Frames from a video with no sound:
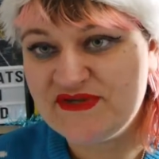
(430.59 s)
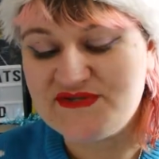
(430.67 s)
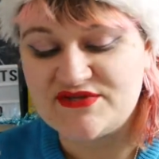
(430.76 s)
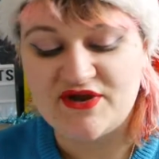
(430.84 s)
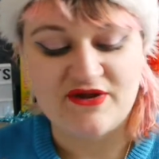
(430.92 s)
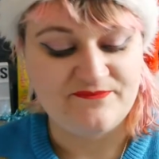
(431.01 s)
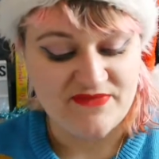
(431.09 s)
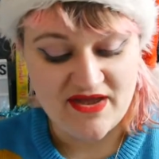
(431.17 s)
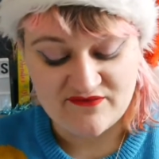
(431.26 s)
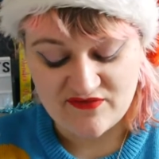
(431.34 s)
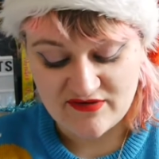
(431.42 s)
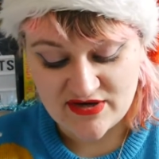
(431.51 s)
So
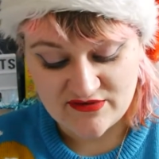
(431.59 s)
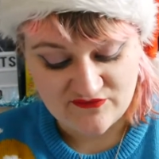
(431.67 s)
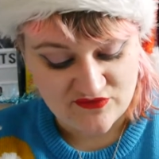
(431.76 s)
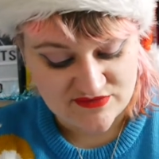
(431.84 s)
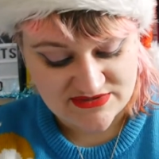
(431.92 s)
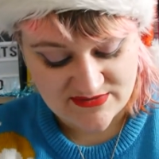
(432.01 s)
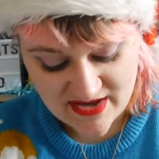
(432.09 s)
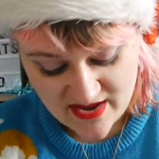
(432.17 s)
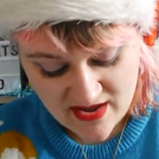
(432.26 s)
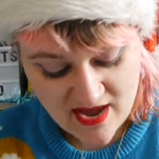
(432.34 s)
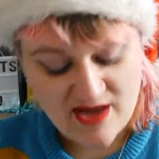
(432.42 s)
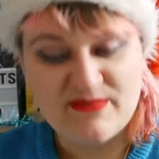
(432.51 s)
yeah, I'm very looking forward to it.
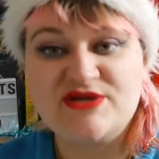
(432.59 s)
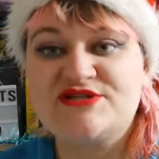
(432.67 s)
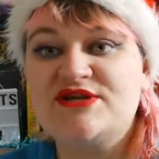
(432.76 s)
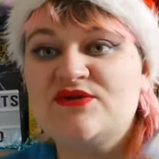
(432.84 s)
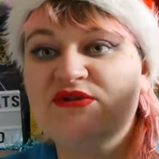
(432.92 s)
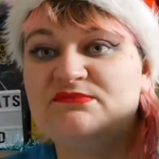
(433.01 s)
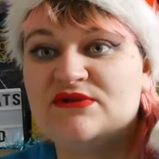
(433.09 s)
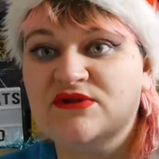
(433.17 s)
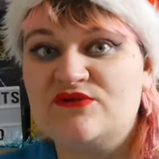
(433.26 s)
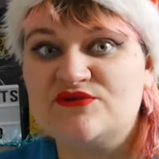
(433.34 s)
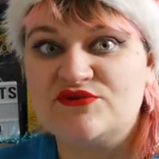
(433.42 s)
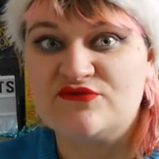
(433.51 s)
I'm actually on the
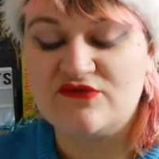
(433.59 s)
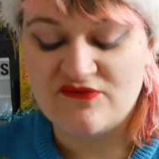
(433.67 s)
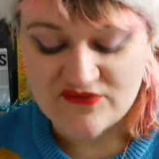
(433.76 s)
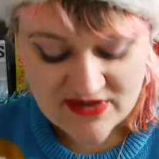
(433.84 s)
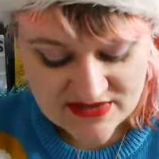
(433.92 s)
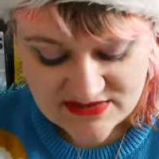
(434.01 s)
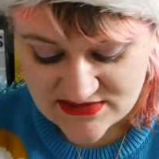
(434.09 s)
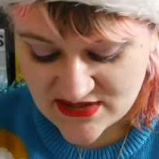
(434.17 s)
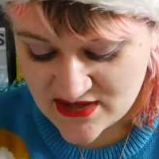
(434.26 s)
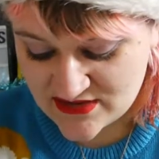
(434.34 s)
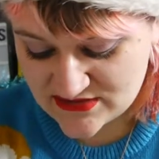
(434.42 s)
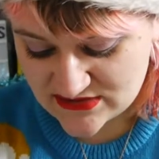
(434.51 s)
blog tour of
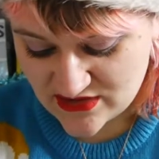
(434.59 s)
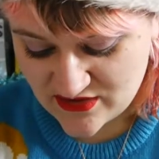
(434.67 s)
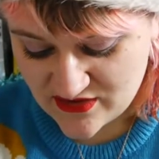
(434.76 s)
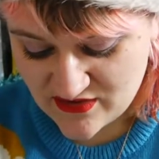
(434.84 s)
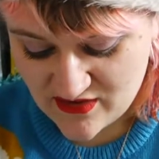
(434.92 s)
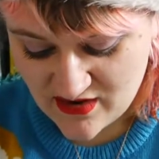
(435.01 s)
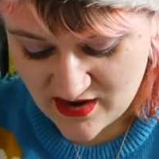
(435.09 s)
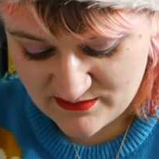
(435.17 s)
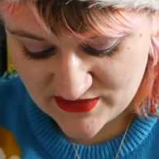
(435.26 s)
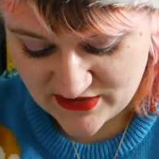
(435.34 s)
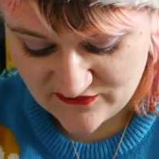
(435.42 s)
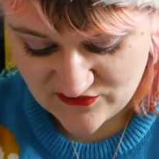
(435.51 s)
this, so
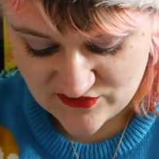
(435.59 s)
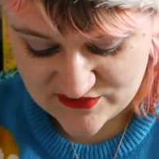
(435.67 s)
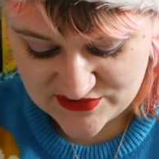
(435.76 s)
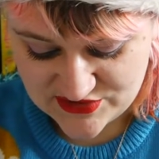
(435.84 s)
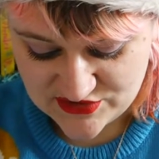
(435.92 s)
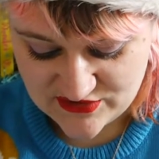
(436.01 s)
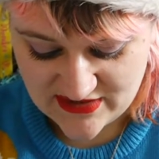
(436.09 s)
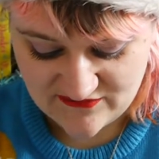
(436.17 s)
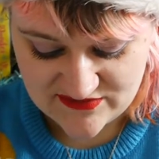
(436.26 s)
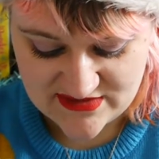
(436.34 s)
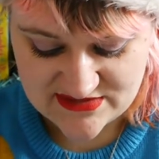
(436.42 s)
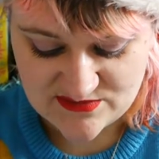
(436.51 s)
I'm looking forward to
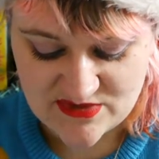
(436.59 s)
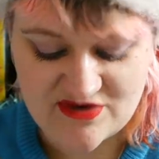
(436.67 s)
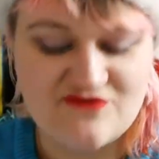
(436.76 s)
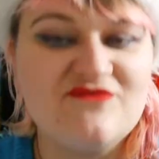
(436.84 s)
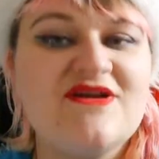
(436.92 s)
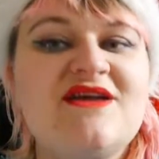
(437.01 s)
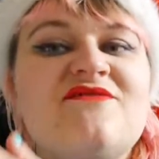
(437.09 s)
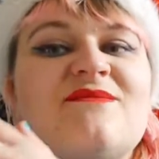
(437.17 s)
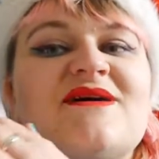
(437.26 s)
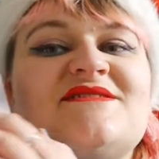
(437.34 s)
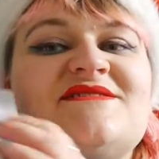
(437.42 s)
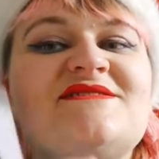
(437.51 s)
giving this one a read
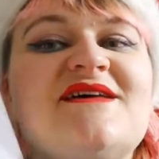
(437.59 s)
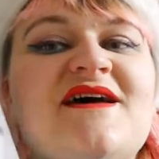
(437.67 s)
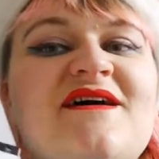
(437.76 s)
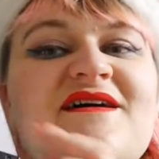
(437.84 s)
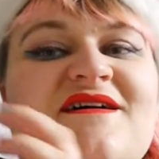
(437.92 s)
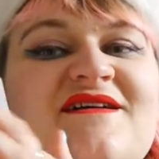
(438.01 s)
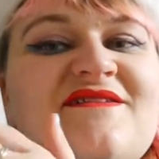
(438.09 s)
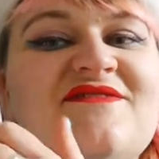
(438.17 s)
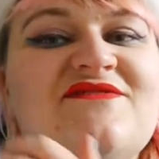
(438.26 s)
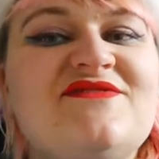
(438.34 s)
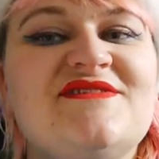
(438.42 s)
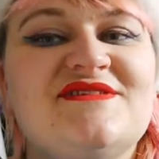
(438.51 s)
for
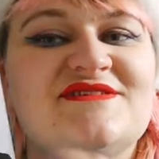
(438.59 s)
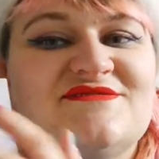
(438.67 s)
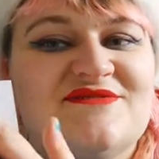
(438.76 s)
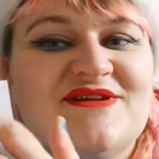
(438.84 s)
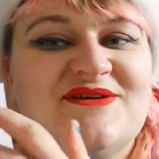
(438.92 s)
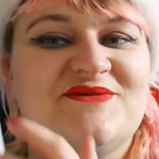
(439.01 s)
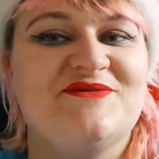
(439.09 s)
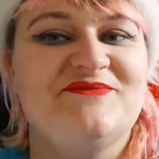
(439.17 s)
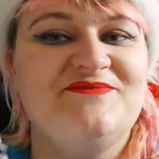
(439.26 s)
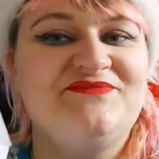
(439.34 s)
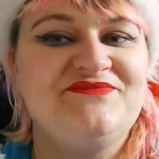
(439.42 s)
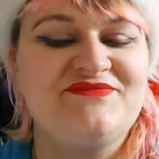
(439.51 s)
myself. This is really cool.